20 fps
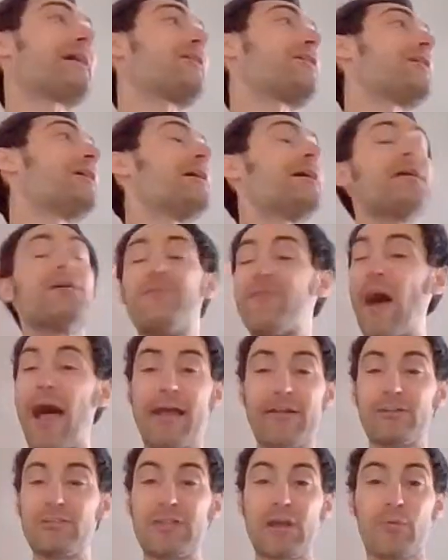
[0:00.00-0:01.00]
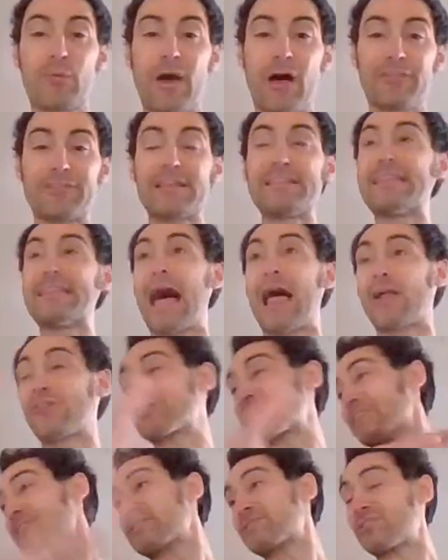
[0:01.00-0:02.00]
their value their wealth in
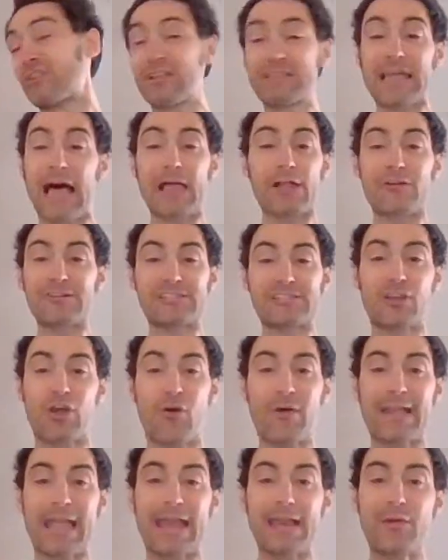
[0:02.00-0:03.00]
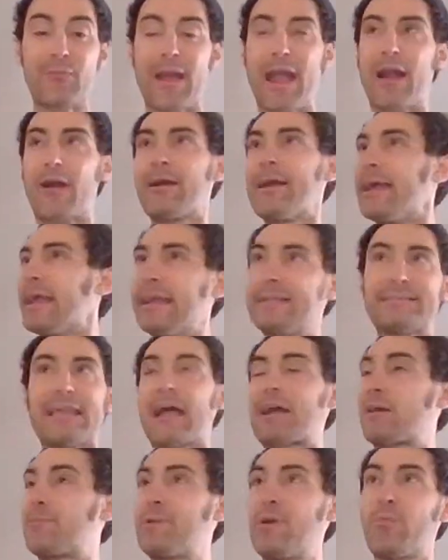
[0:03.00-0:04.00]
dollars. And so the dollar isn't going anywhere. It's
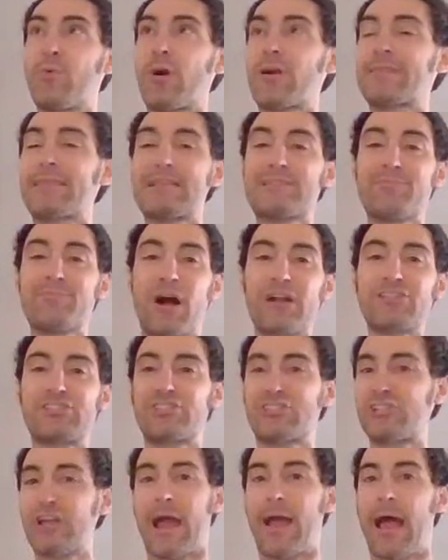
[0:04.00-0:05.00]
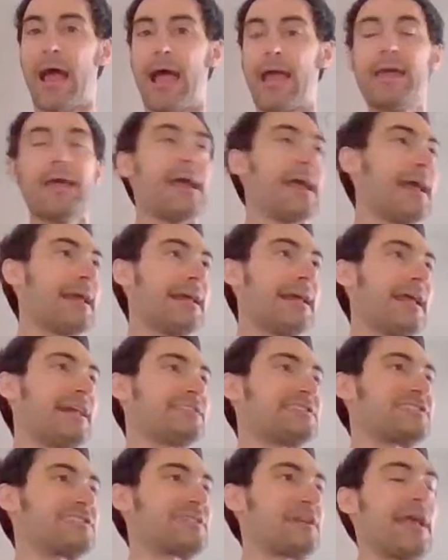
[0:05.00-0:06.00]
not going to be worth as much.
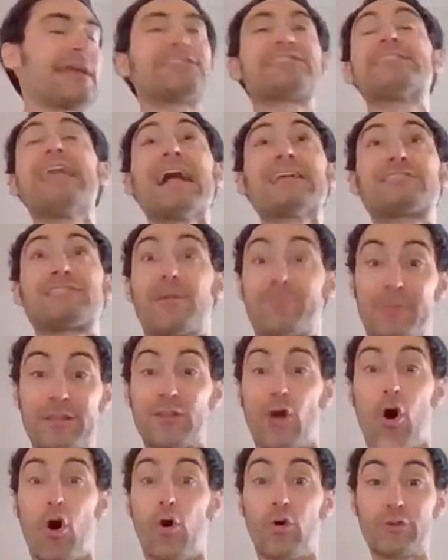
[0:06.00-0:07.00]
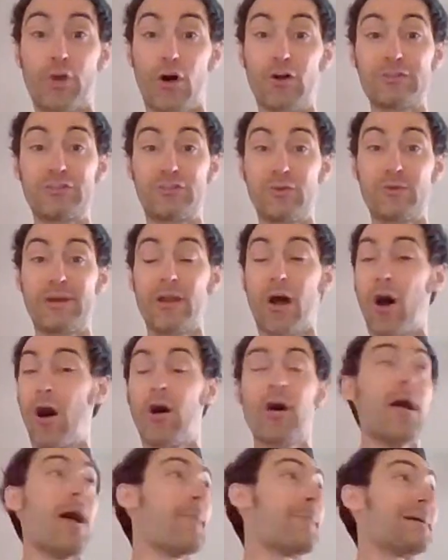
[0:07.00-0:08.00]
It's not something to hold on to at
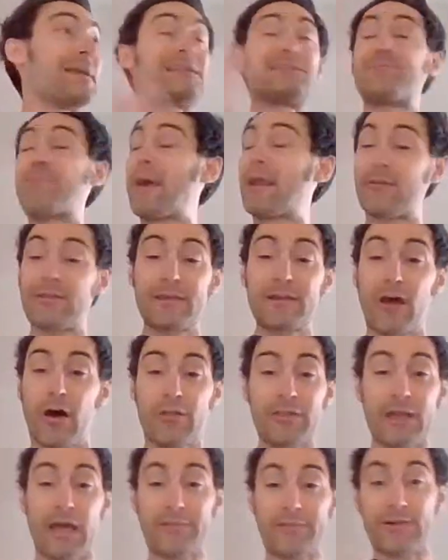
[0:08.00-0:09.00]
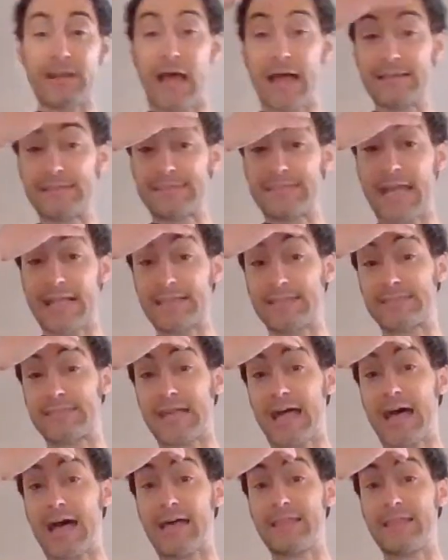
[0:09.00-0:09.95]
all, but it's better than all the other nonsense